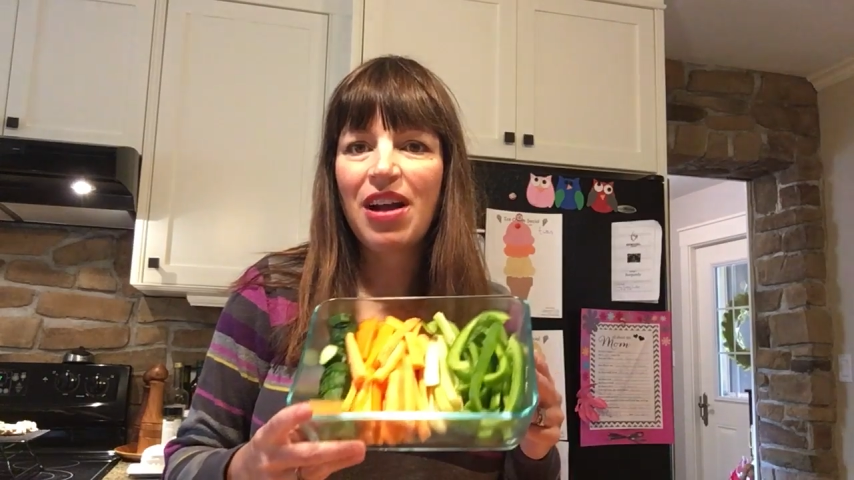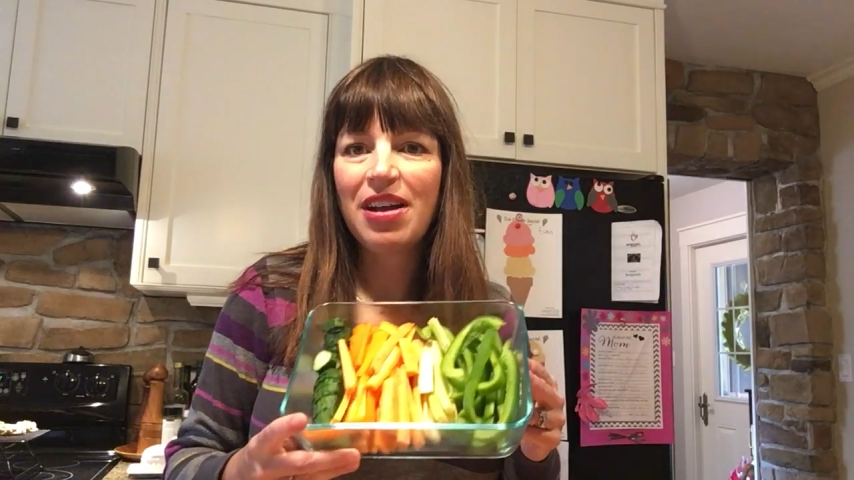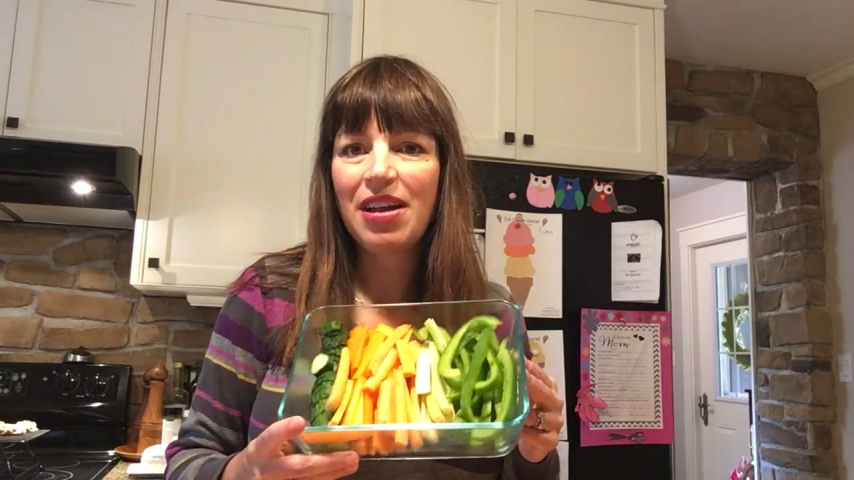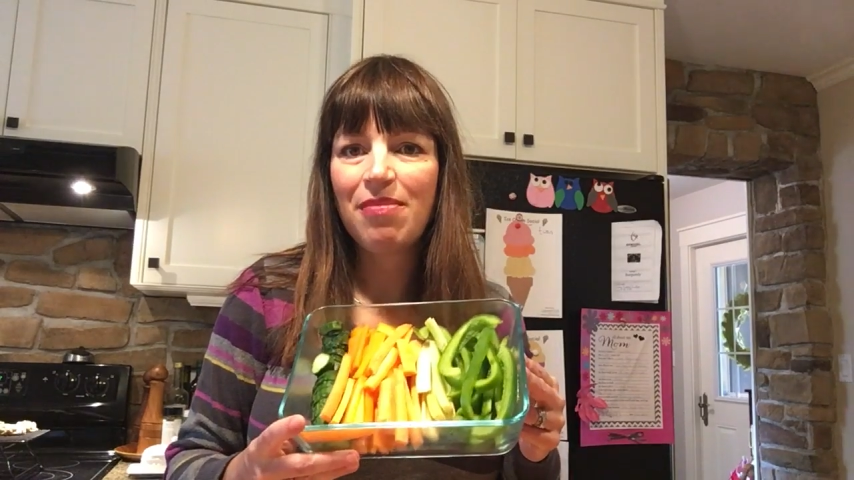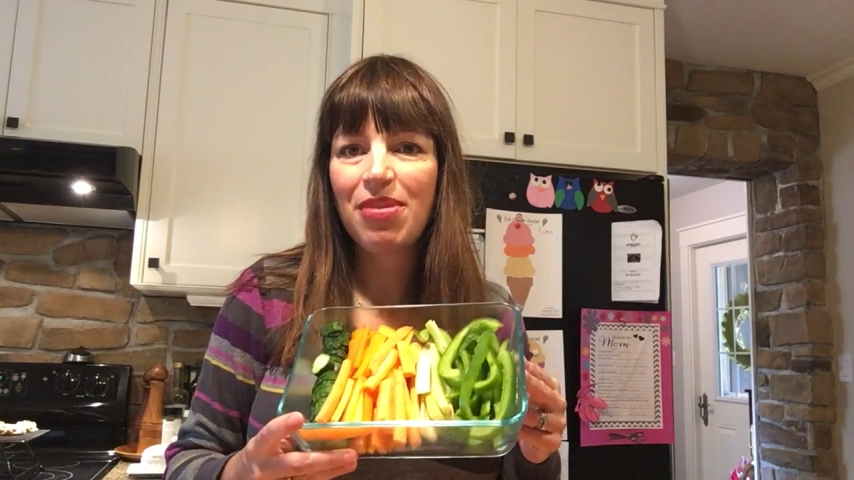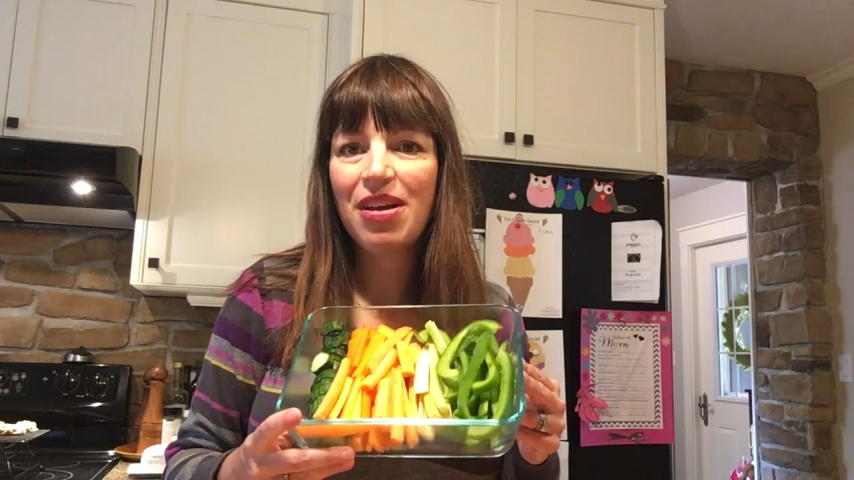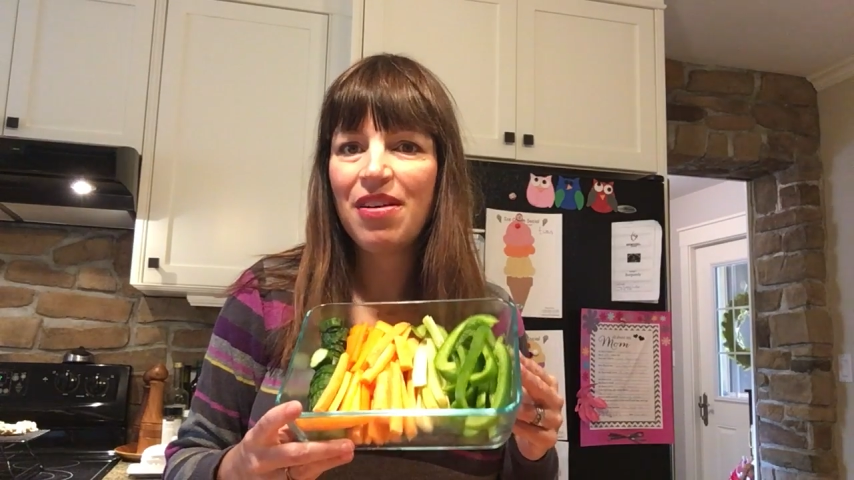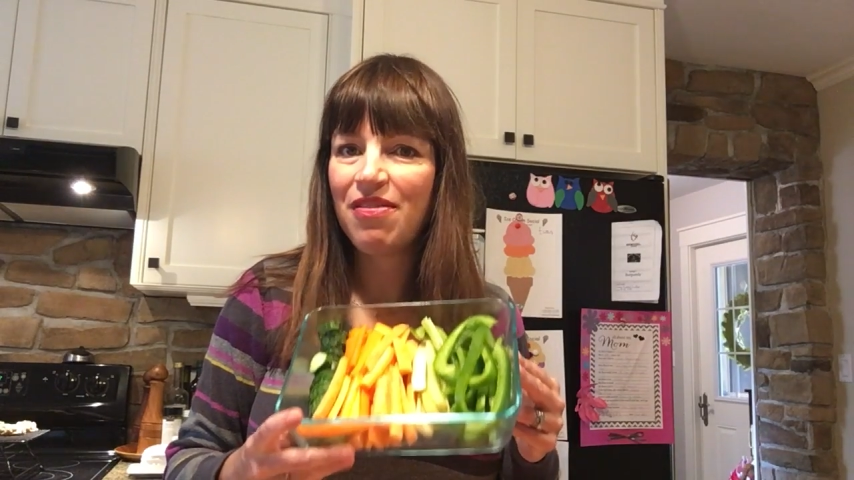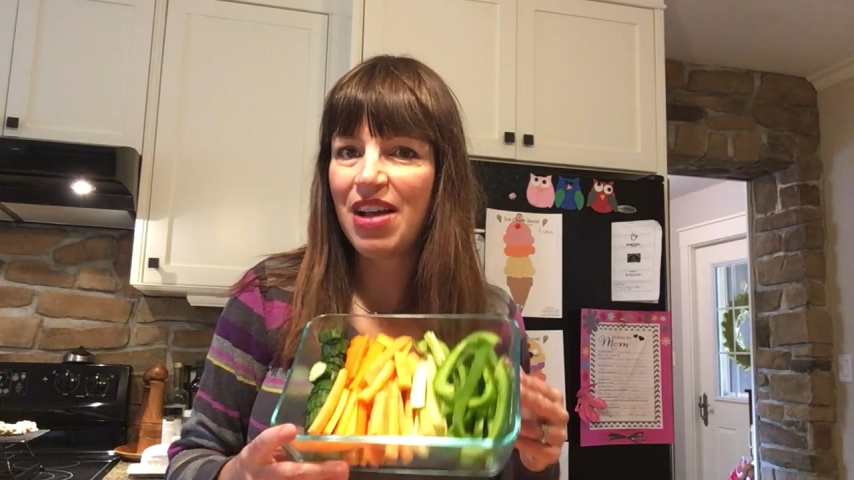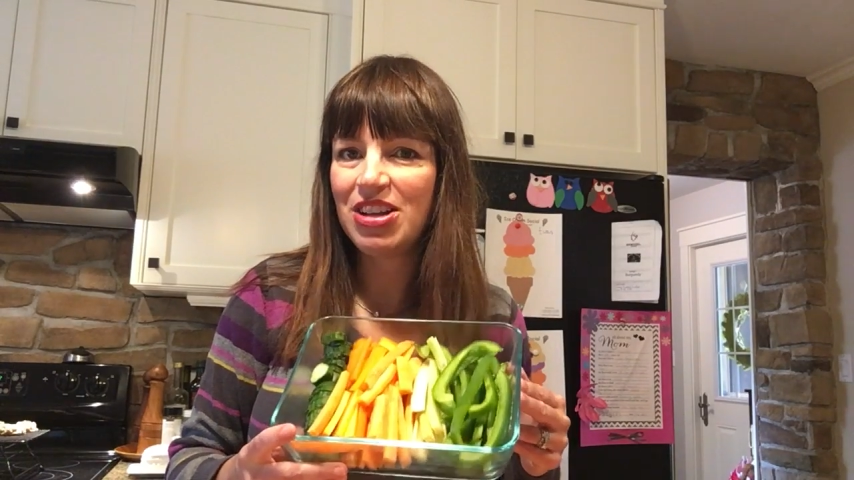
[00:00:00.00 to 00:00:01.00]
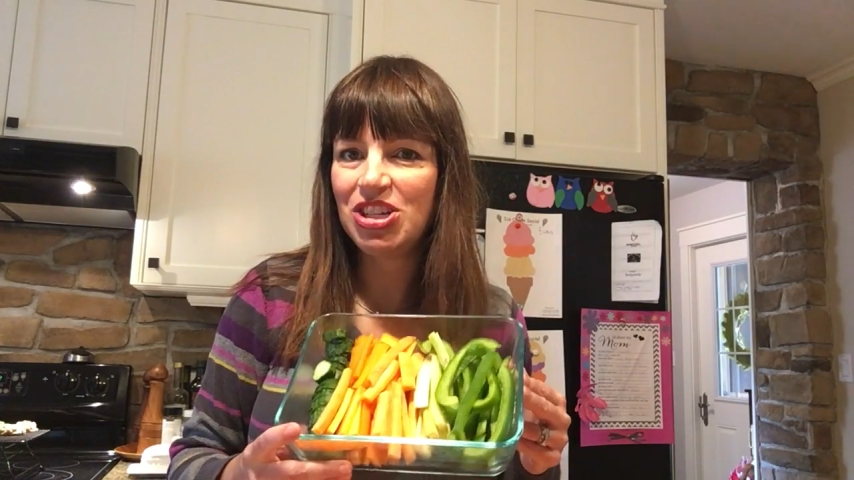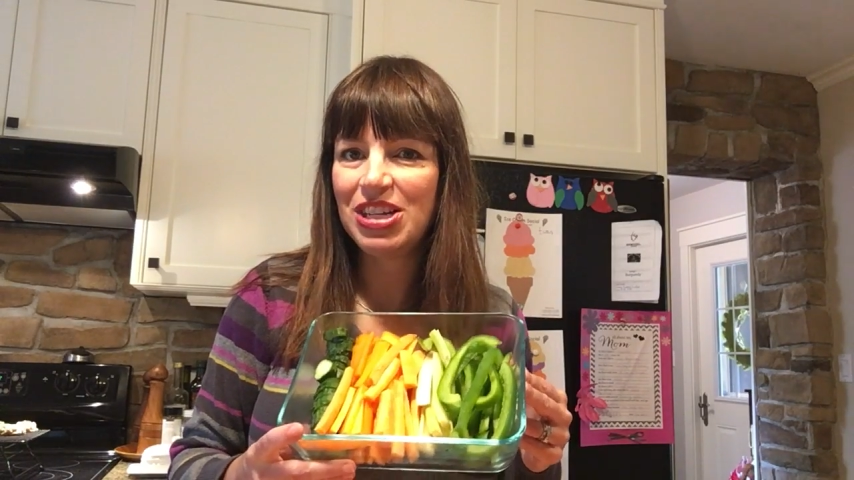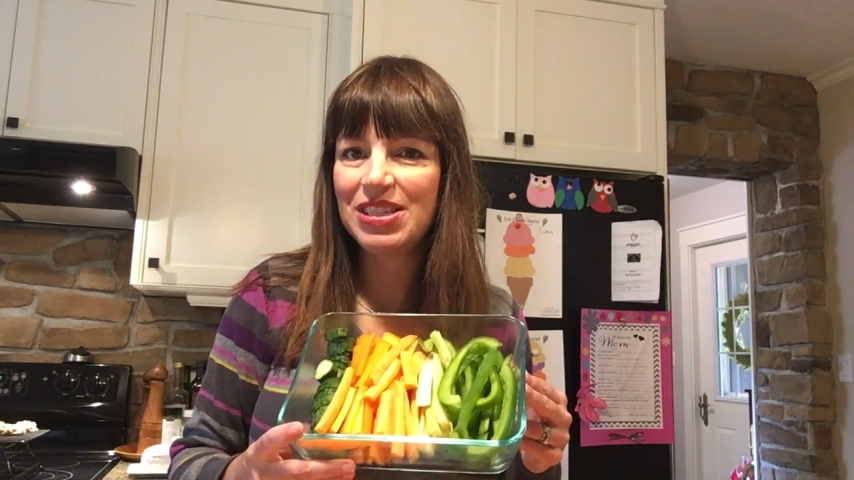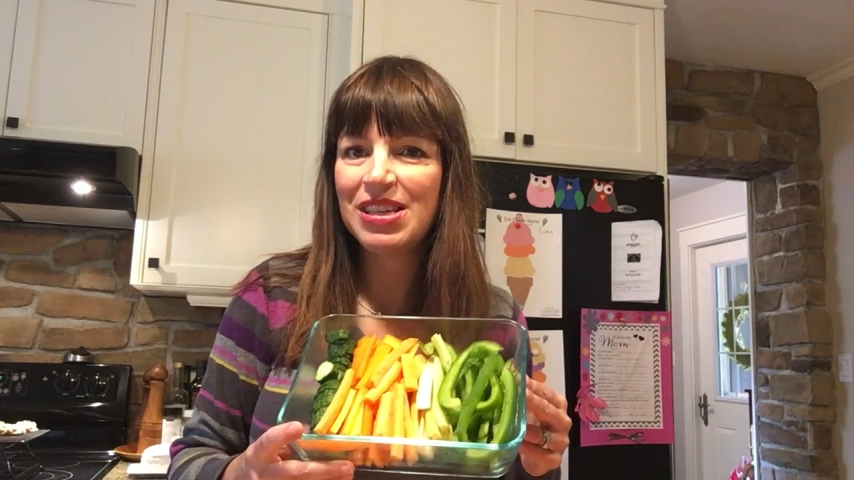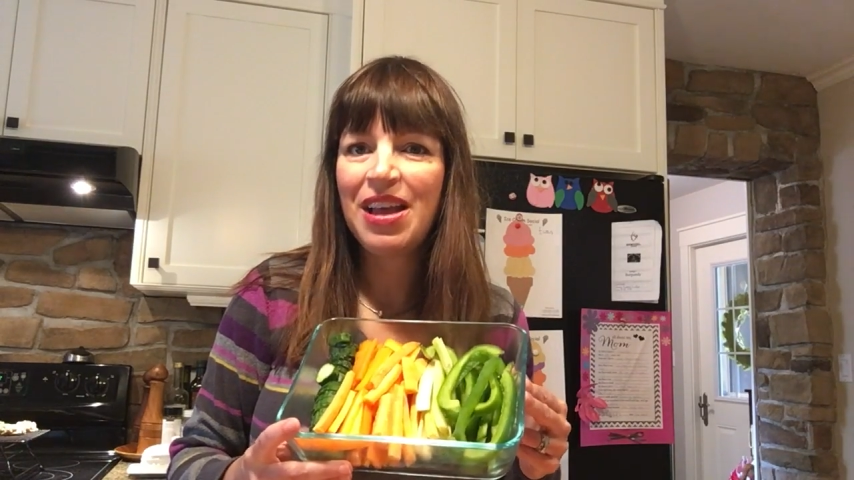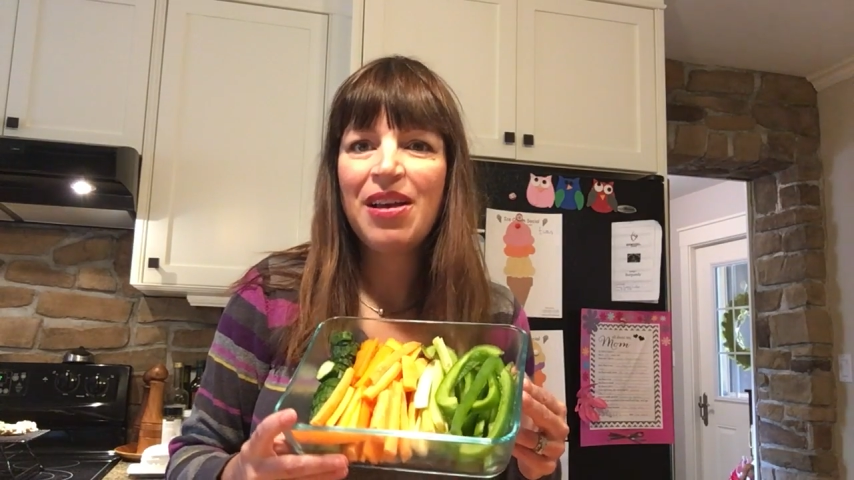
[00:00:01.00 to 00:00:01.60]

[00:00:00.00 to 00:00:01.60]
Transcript: cut up veggies.